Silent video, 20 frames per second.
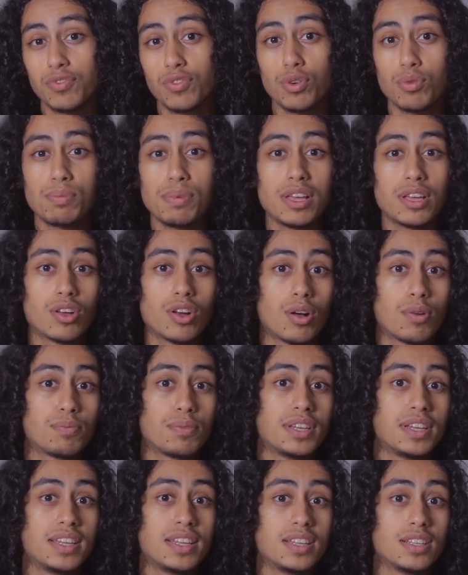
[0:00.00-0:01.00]
for big
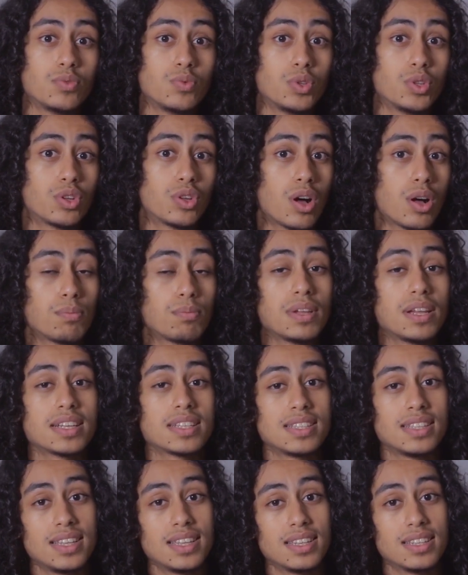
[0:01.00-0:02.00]
companies with
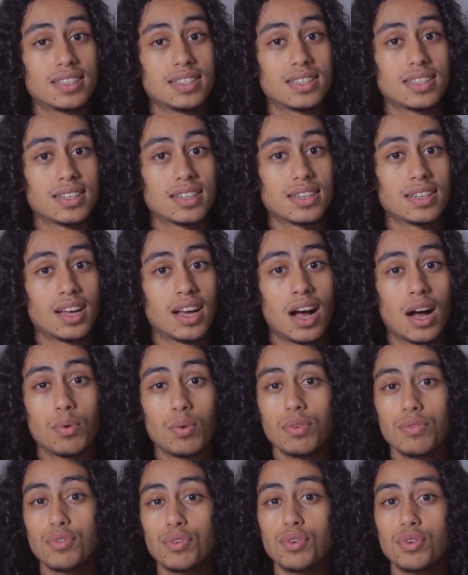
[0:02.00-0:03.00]
complex needs.
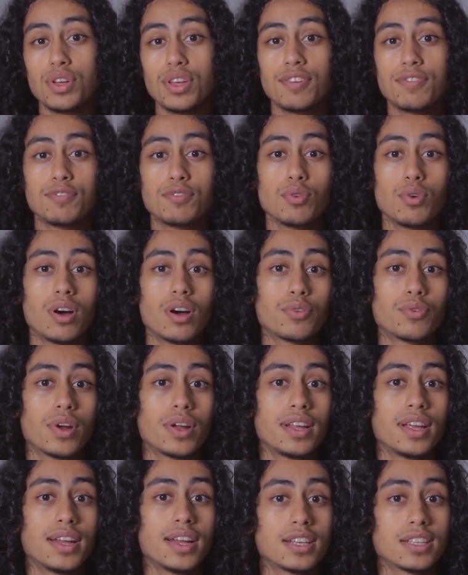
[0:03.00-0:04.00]
However, if you are
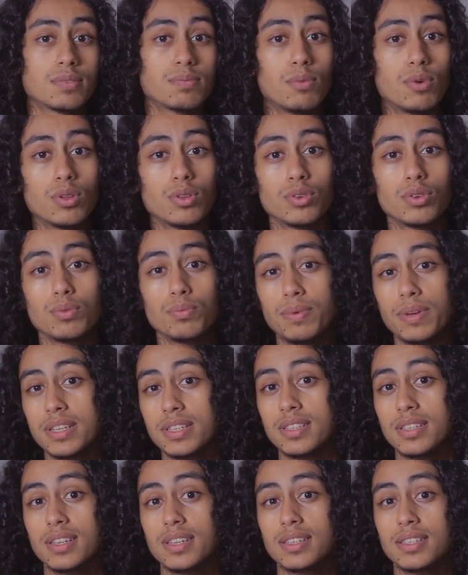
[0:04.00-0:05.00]
running a smaller
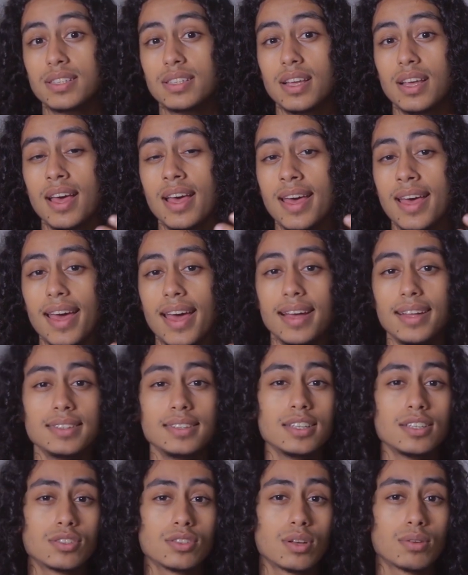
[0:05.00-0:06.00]
business and
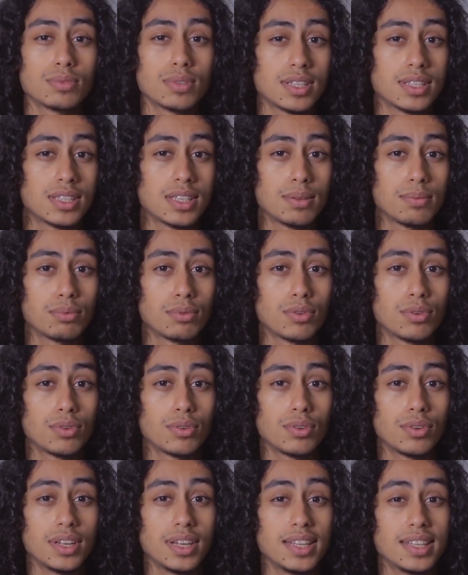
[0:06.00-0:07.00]
need something
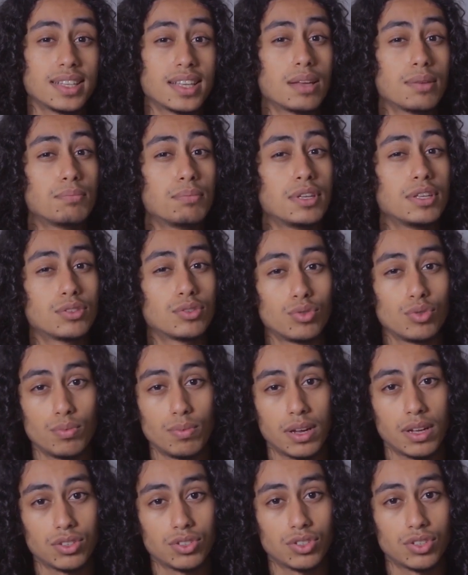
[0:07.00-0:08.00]
simpler, it can be too
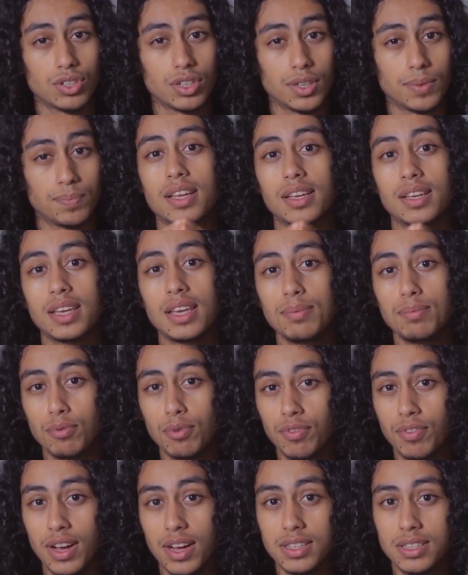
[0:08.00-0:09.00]
much. Keap
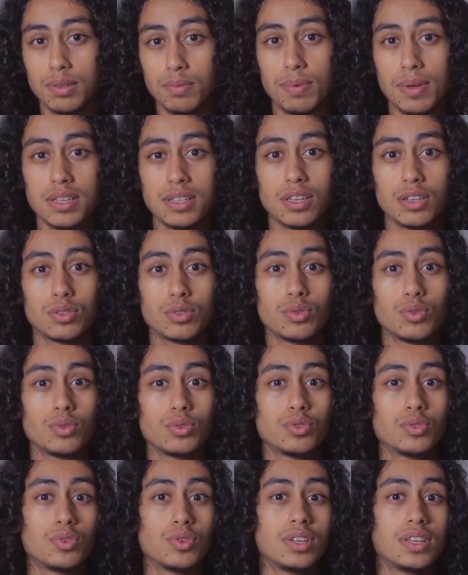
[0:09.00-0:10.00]
provides the basic
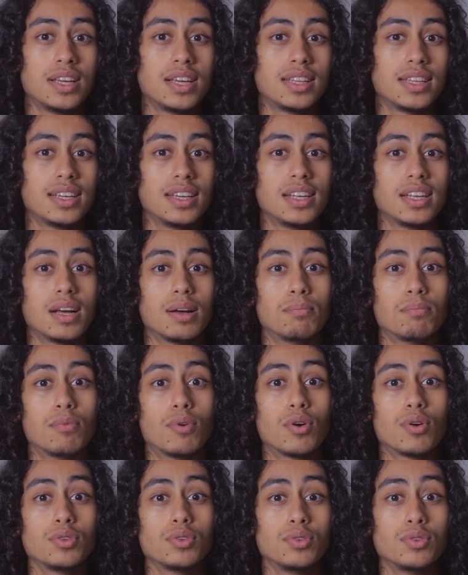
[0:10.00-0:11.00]
tools you need in a
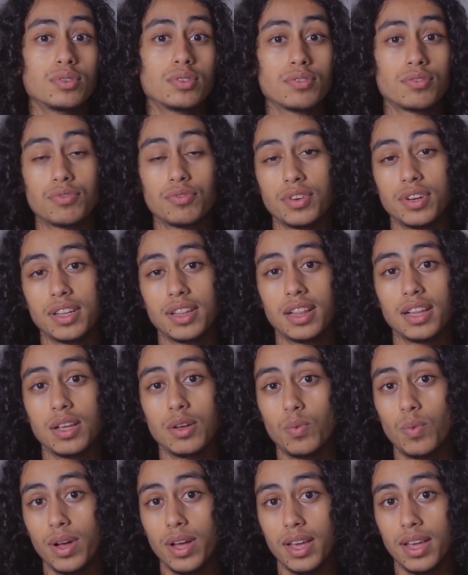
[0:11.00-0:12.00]
more
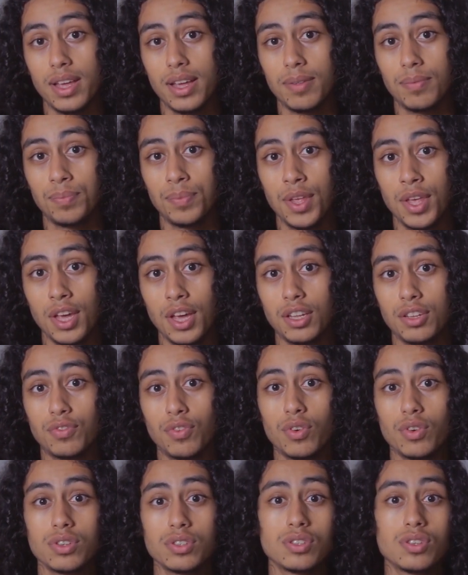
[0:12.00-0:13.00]
user-friendly way. It
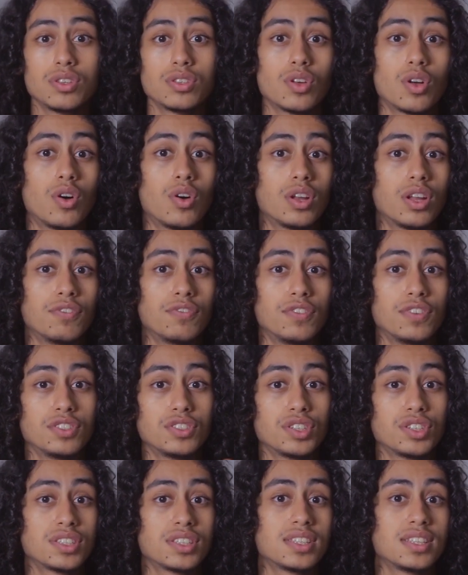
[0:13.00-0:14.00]
focuses on
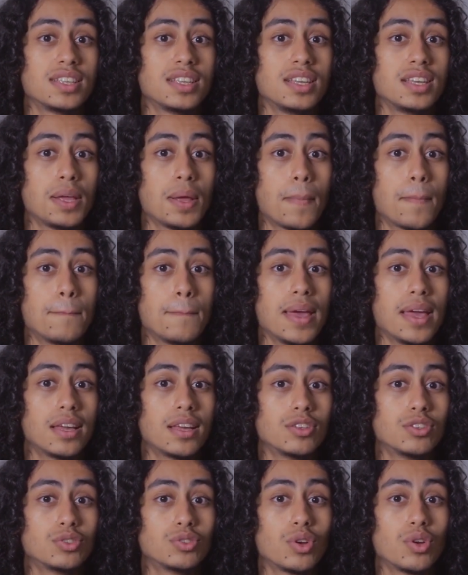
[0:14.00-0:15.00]
efficiency,
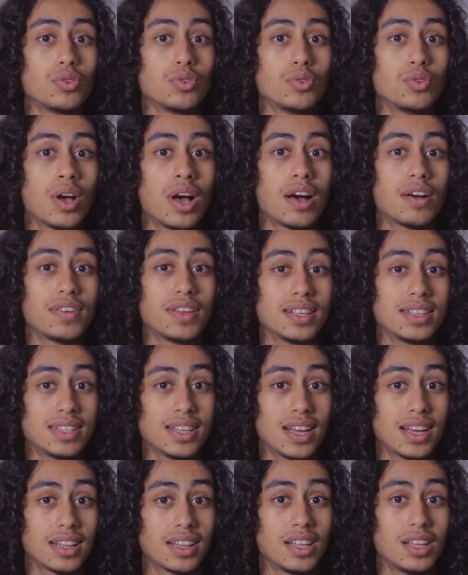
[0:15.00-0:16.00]
making sure you have
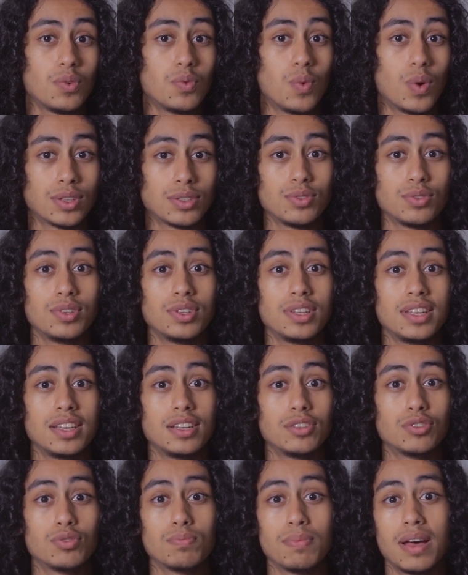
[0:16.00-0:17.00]
exactly what you
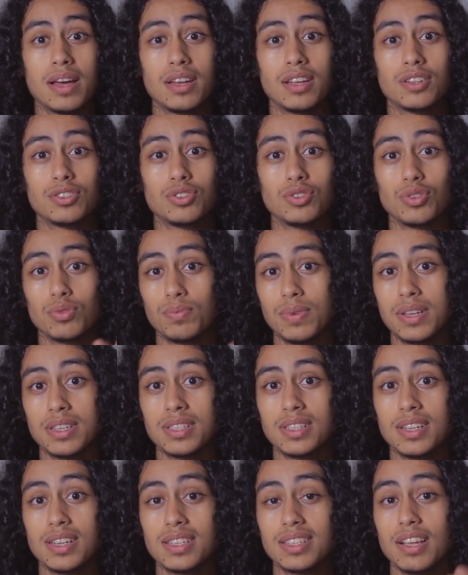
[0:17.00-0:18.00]
need to manage your
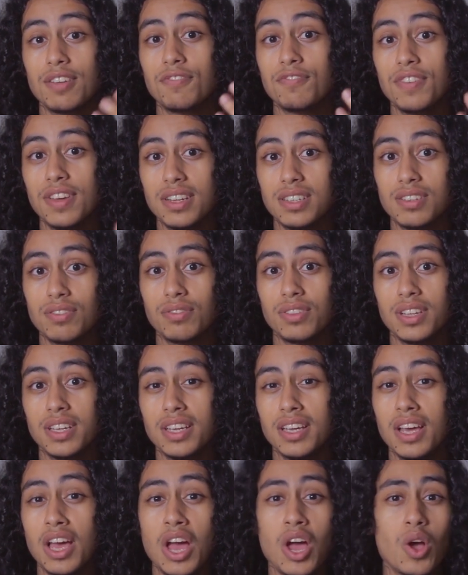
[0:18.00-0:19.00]
business
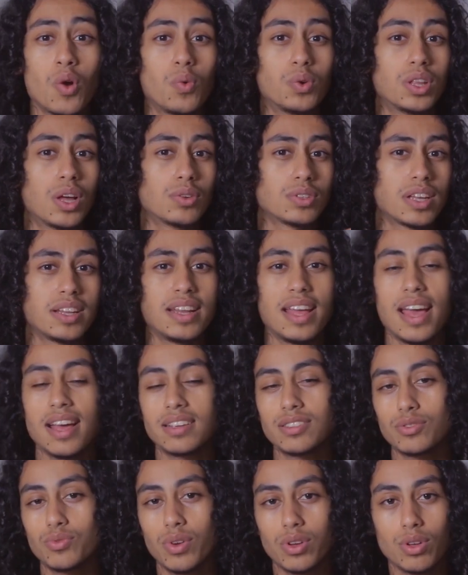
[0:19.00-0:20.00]
effectively without any
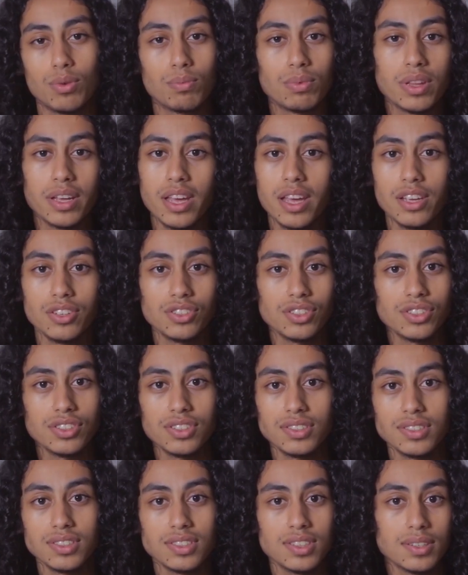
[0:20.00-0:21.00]
extra
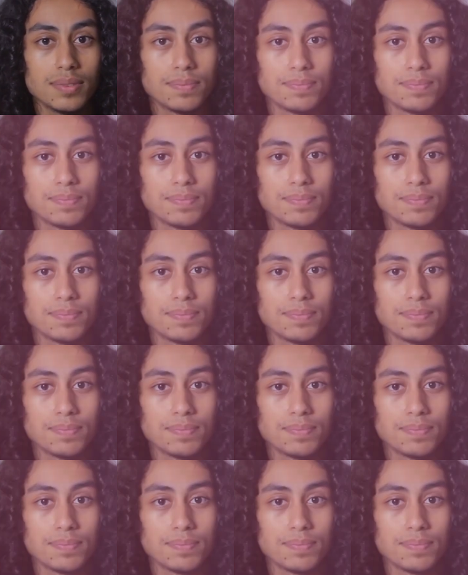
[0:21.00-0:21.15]
complications.